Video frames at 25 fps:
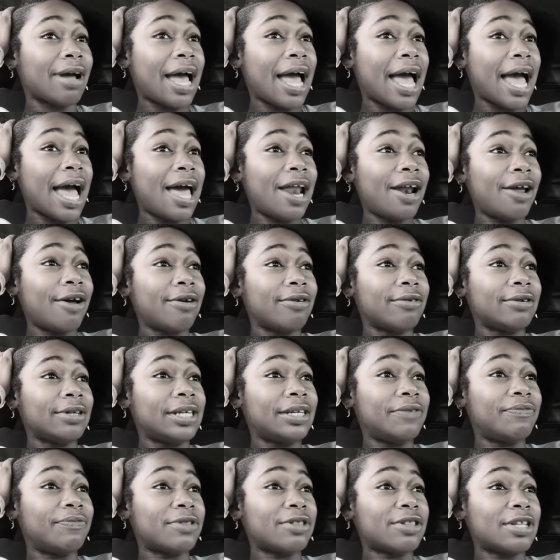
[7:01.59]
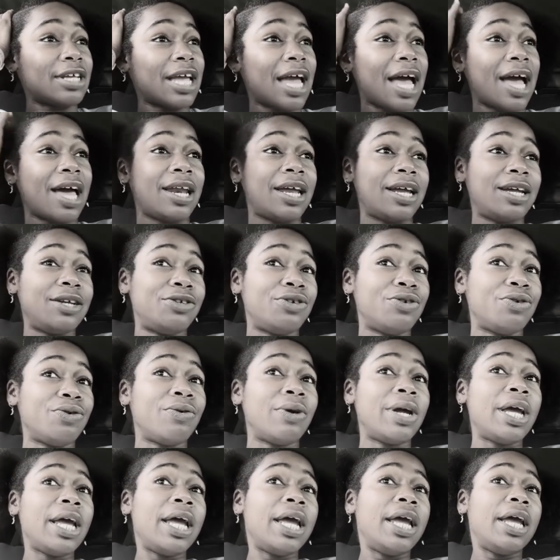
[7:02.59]
I don't even see how they do.
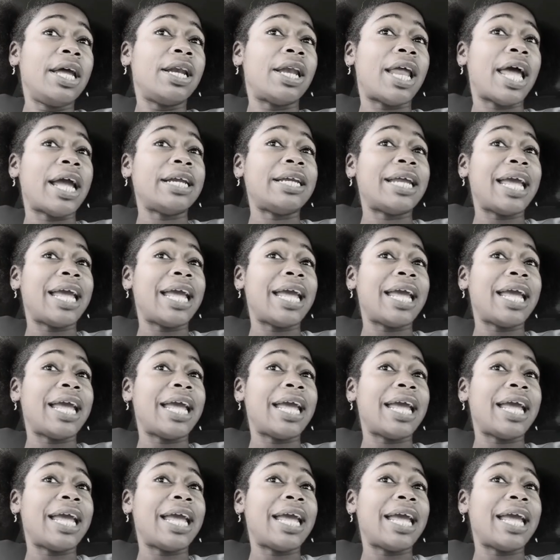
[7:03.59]
Like,